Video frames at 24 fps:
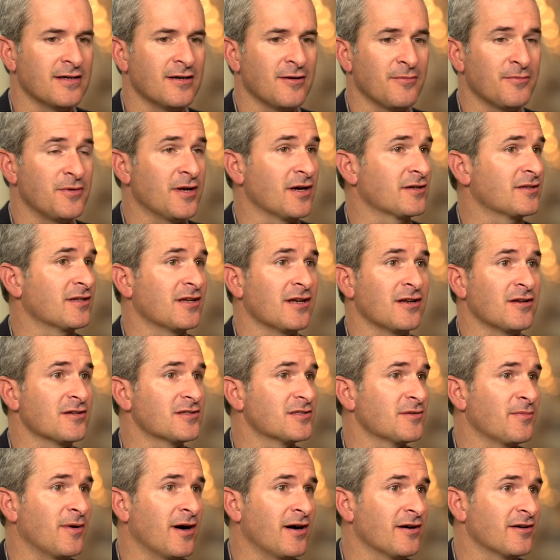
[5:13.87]
abducted into
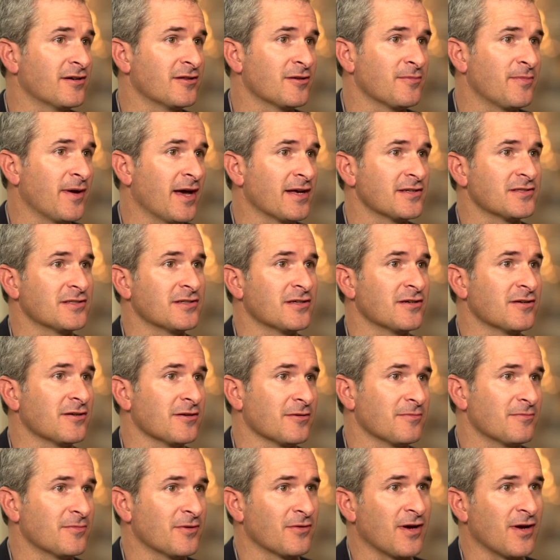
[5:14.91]
Somalia in the past year,